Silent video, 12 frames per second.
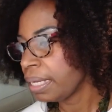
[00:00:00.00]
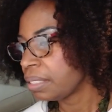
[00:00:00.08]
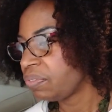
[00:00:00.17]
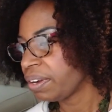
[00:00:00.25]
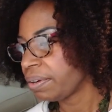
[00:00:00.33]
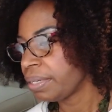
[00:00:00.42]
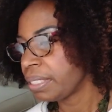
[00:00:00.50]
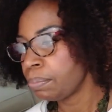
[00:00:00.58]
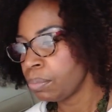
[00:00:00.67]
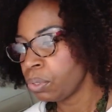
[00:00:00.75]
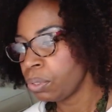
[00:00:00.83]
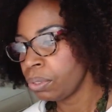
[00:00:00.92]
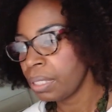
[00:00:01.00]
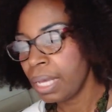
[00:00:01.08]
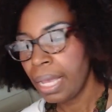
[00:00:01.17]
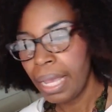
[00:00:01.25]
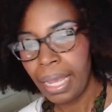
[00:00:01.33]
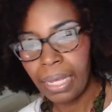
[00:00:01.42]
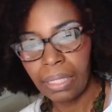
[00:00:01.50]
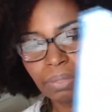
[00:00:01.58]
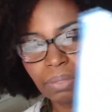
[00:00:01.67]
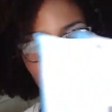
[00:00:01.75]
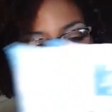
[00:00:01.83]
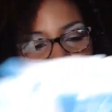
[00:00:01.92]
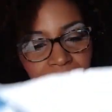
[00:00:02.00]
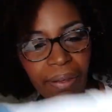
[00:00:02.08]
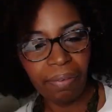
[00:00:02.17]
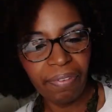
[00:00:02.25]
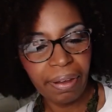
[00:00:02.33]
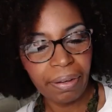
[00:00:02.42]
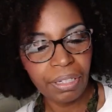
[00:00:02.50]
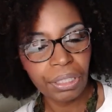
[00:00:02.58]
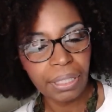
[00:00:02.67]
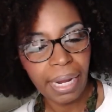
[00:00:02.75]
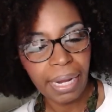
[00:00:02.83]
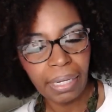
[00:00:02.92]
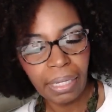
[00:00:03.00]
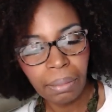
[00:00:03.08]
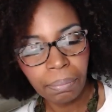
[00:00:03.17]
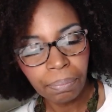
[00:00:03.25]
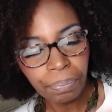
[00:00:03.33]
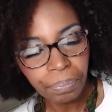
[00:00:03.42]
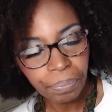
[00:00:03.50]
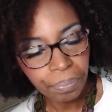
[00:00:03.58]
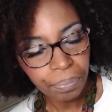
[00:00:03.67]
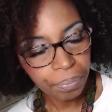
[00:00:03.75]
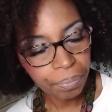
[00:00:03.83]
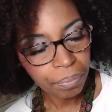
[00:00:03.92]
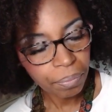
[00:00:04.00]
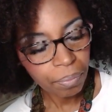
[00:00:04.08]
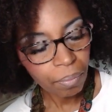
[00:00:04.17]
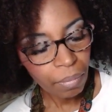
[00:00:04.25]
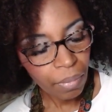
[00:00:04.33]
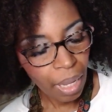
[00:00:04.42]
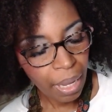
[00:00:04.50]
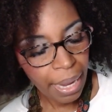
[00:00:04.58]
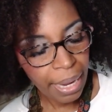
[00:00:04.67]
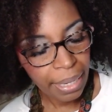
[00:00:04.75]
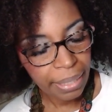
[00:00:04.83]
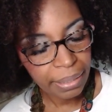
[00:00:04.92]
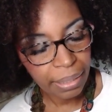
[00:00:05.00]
It's very smooth, it's very shiny, and